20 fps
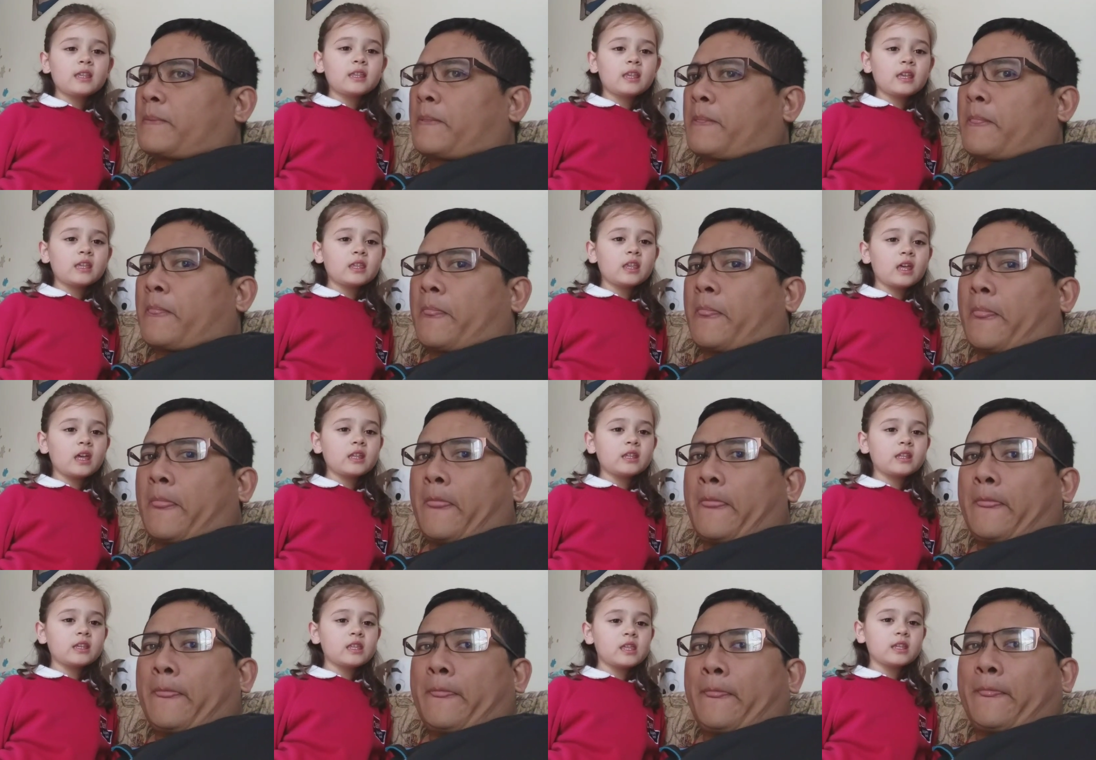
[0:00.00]
Speaker 1: and then
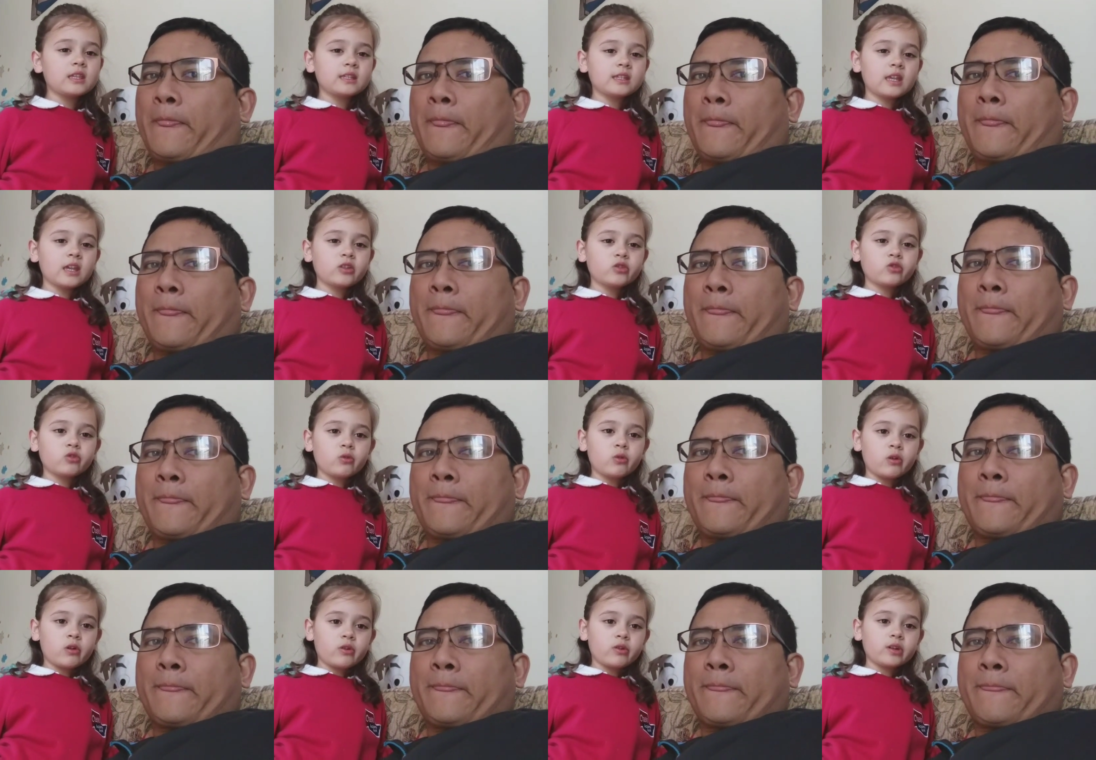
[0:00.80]
I didn't say it
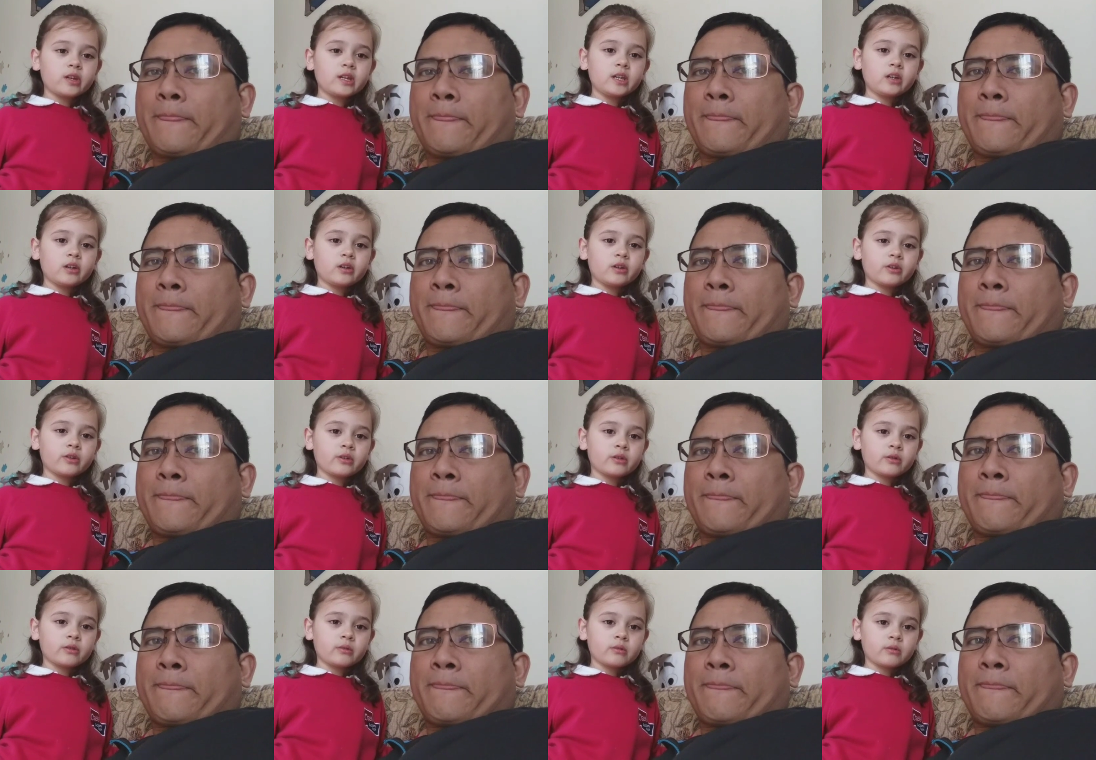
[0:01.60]
to her ear.
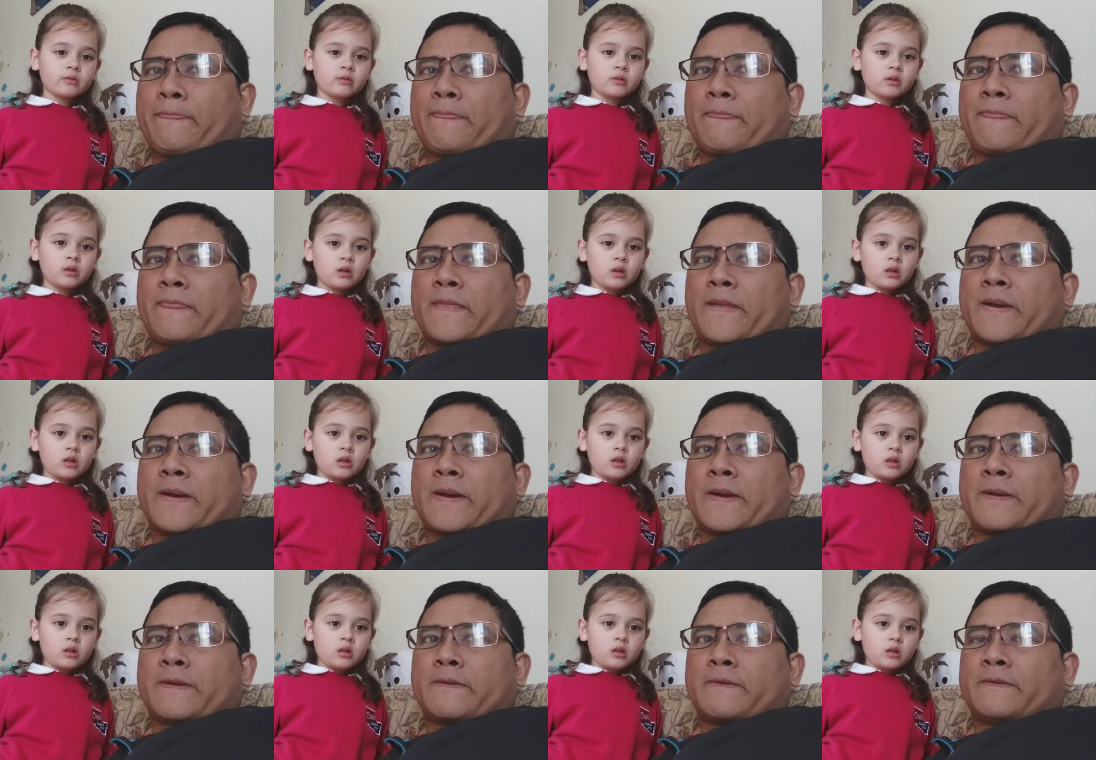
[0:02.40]
Speaker 2: All
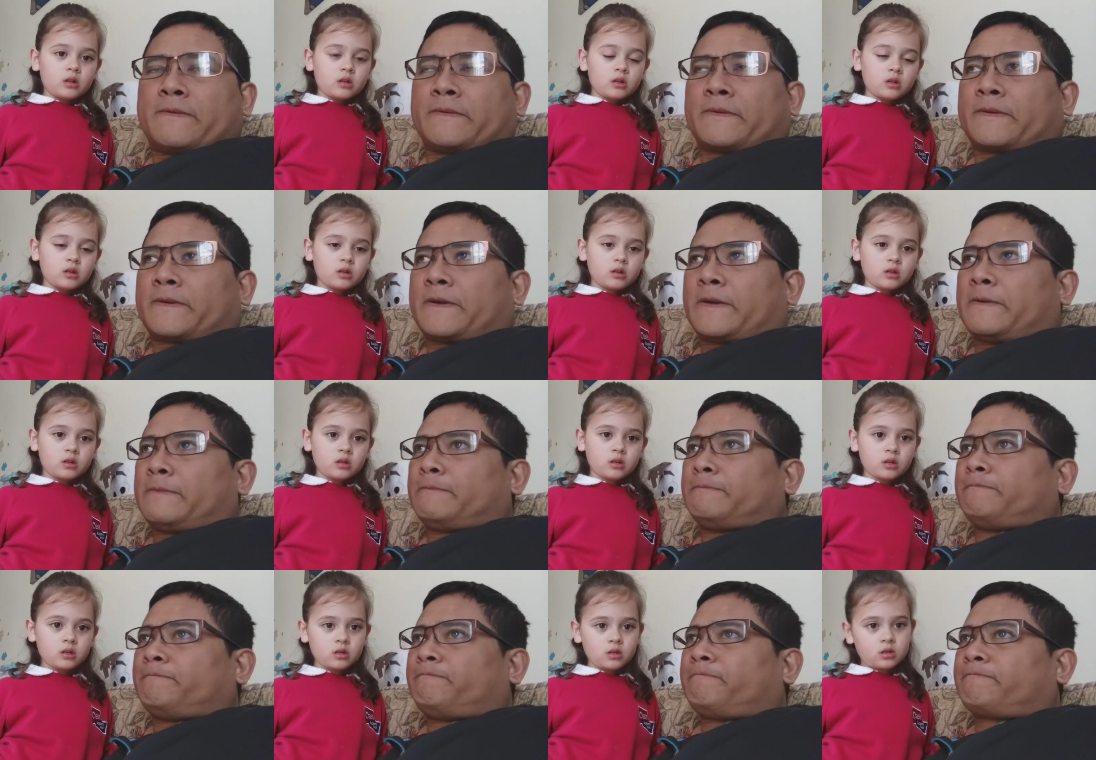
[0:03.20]
right,
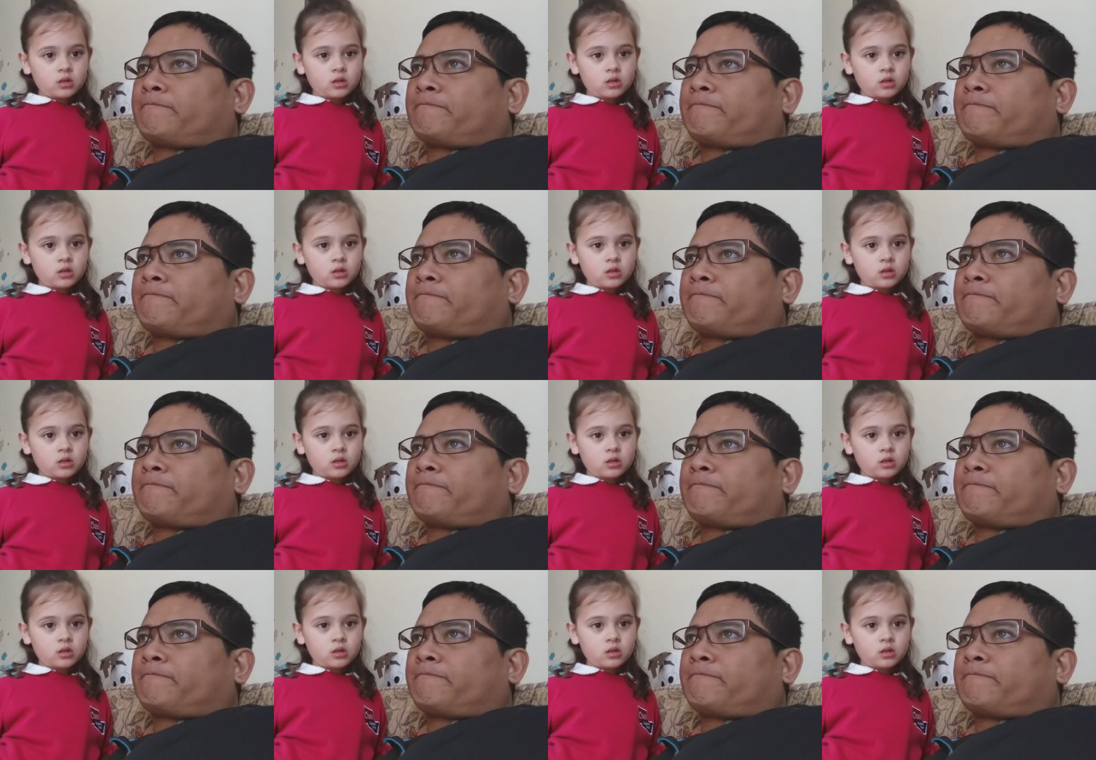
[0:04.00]
okay.